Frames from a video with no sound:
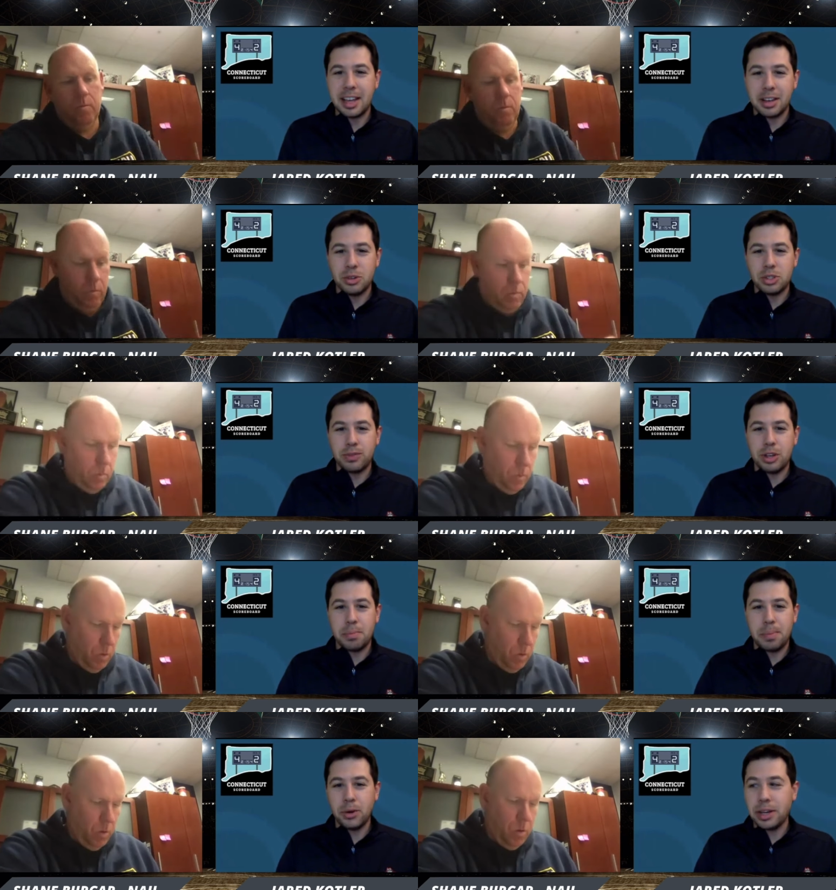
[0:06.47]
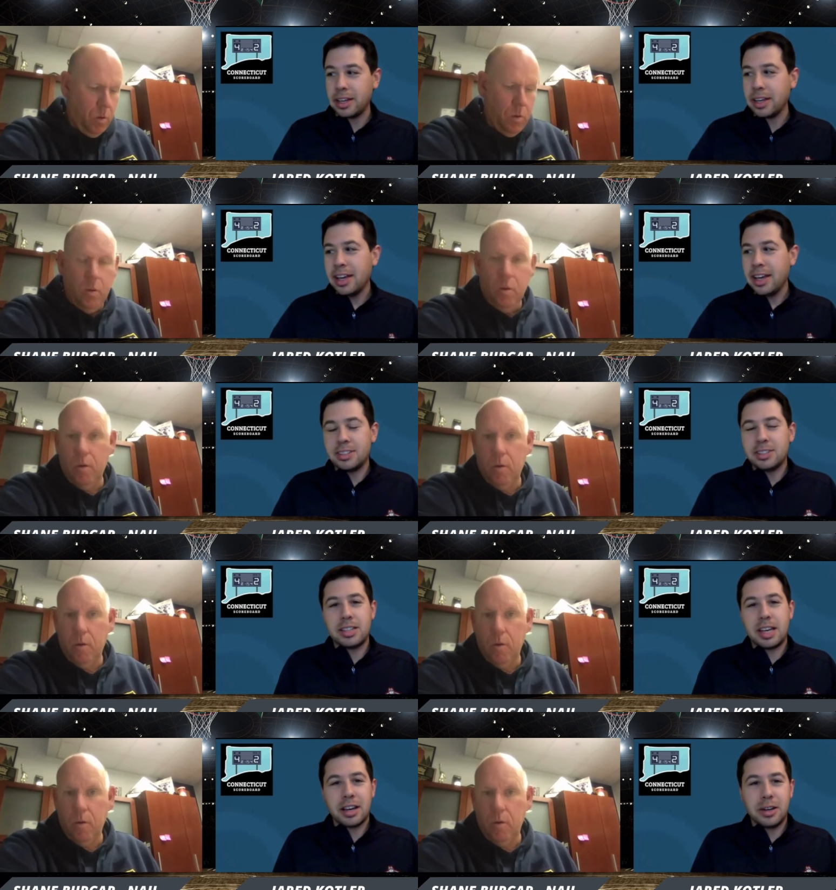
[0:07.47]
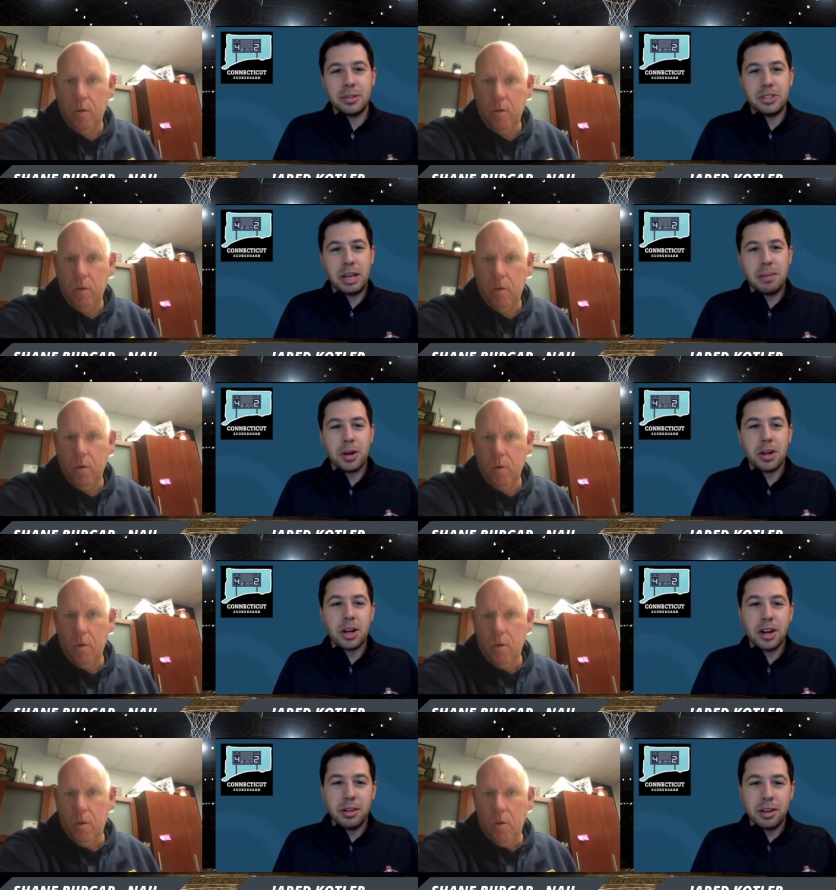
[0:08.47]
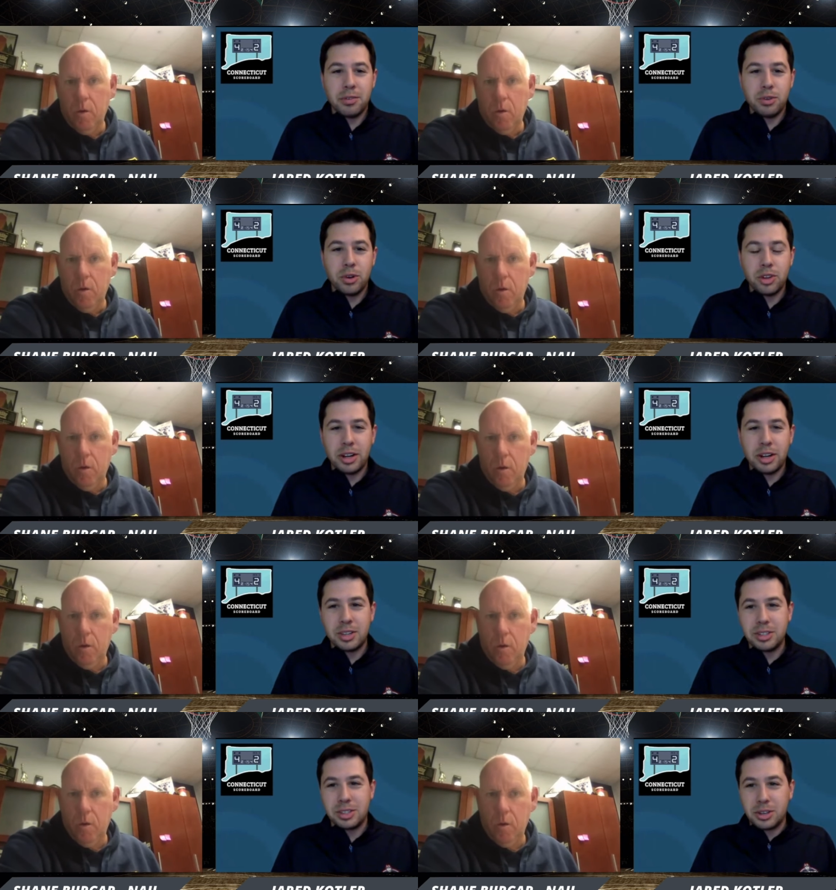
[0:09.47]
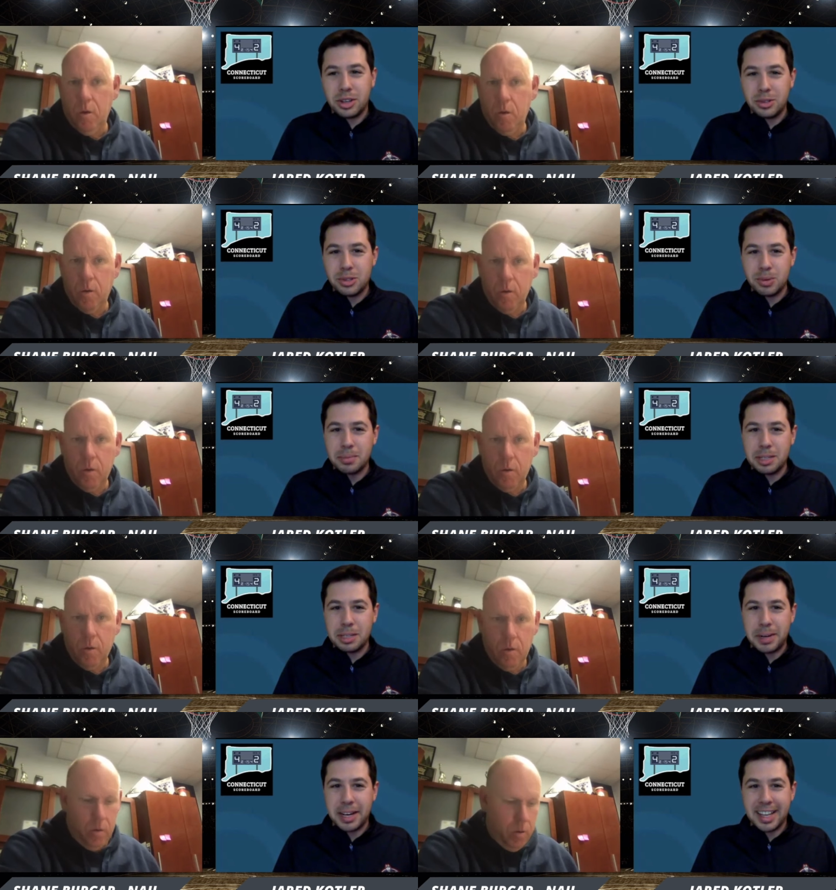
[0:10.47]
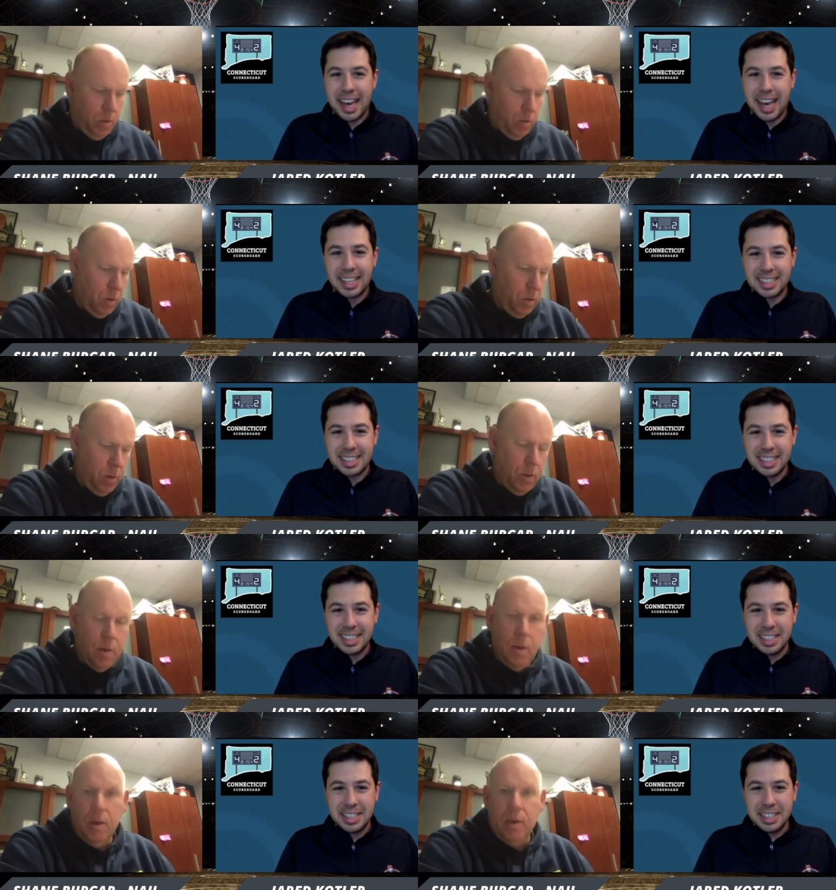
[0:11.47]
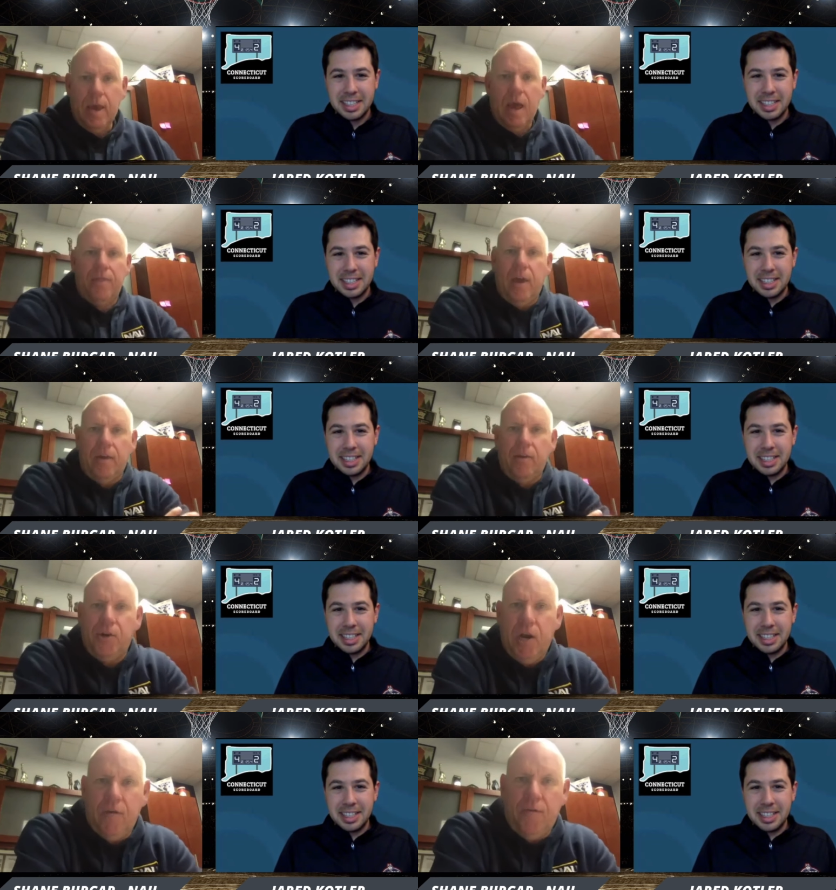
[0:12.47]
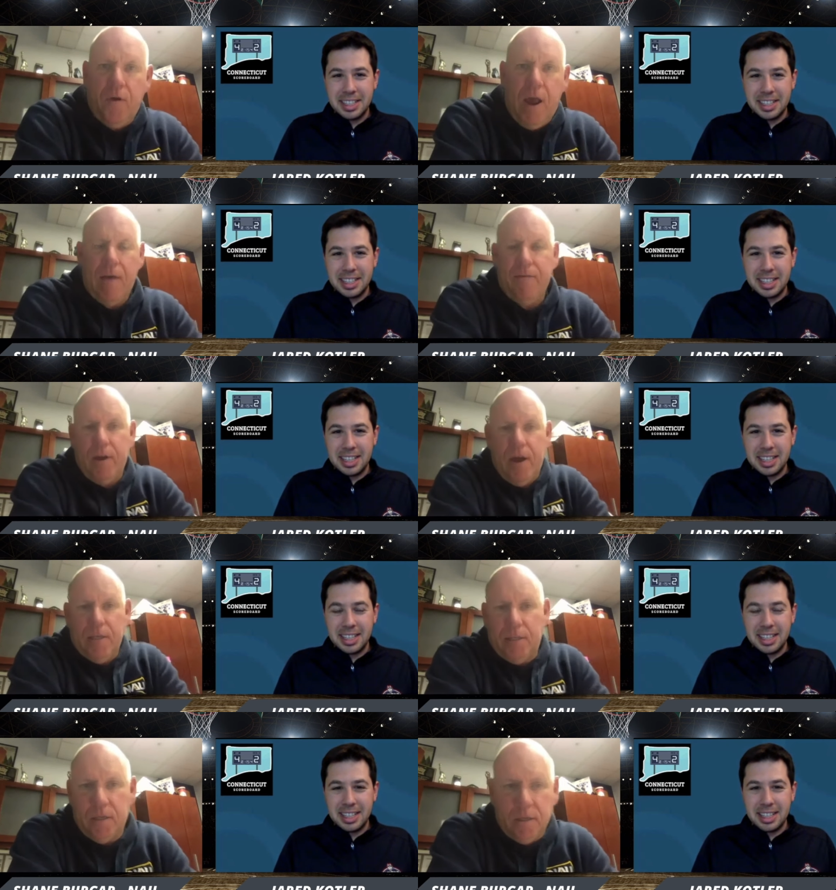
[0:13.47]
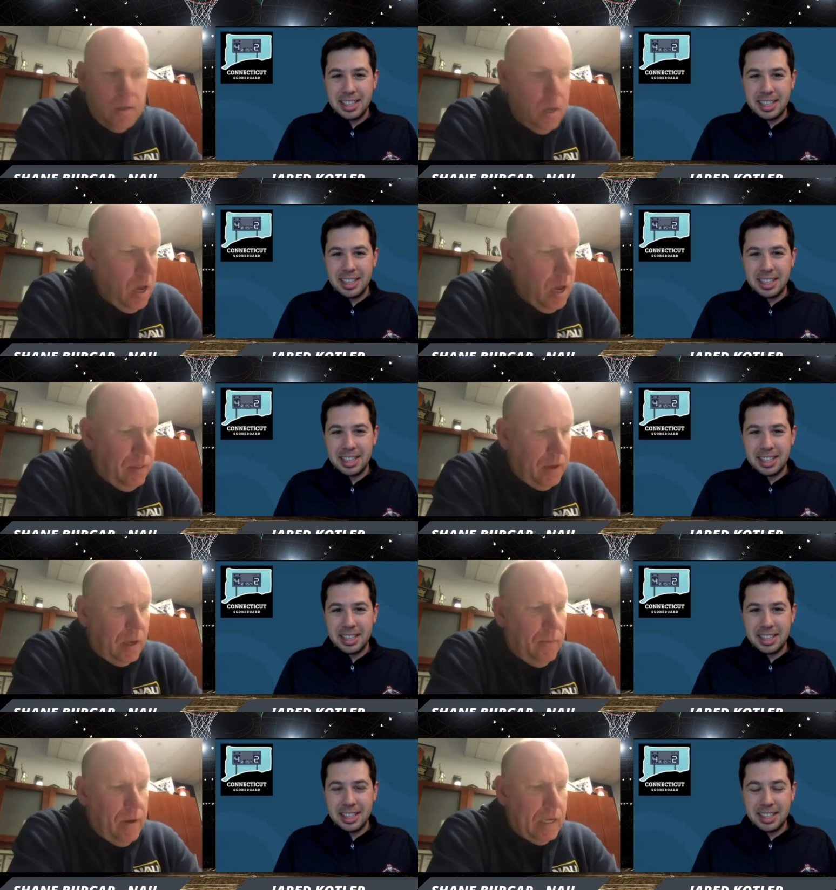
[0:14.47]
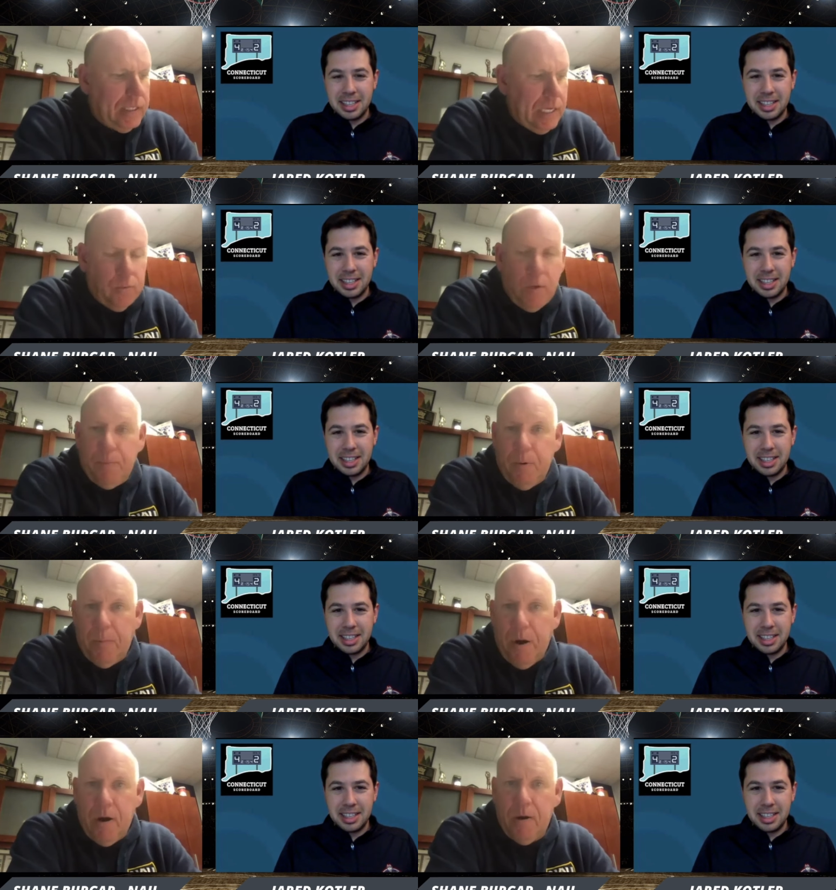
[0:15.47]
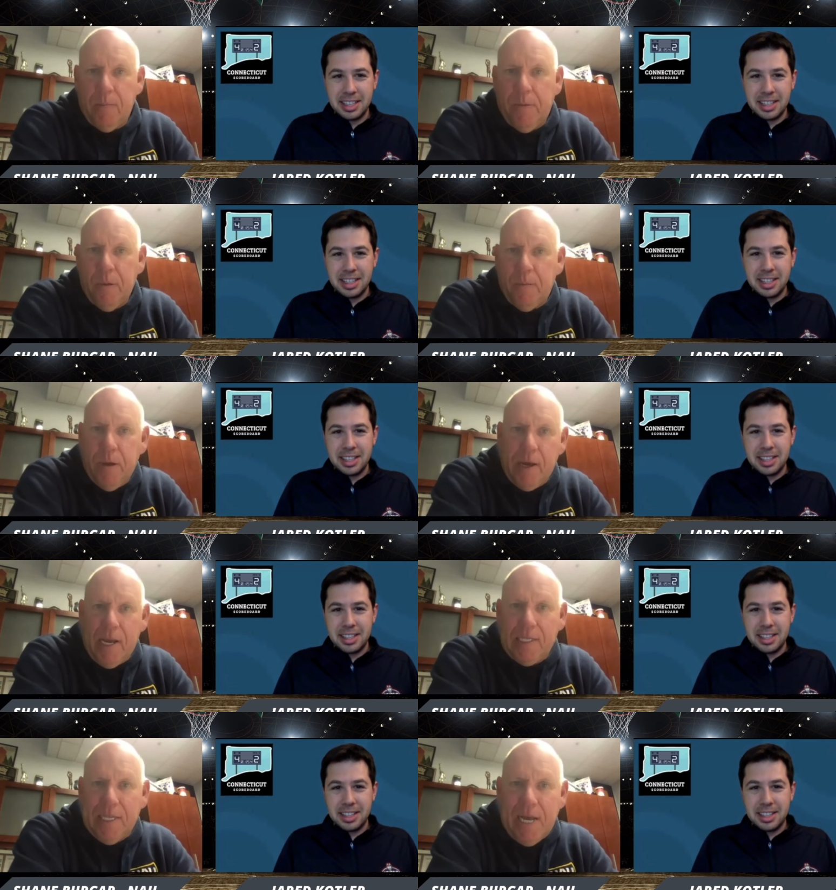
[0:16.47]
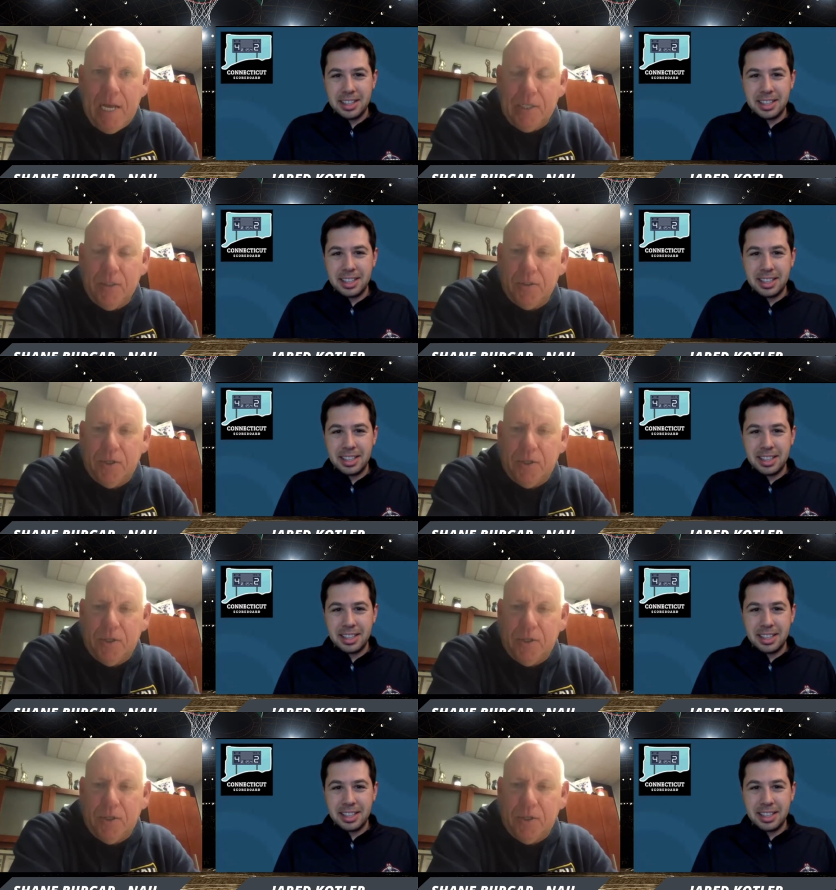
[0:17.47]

Speaker 1: head coach of their opponent. It's uh, Coach Shane Burcar of Northern Arizona. So, Coach, welcome to the podcast.
Speaker 2: Yeah, thank you, Jared, for having us and thinking of us as we prepare to play against the national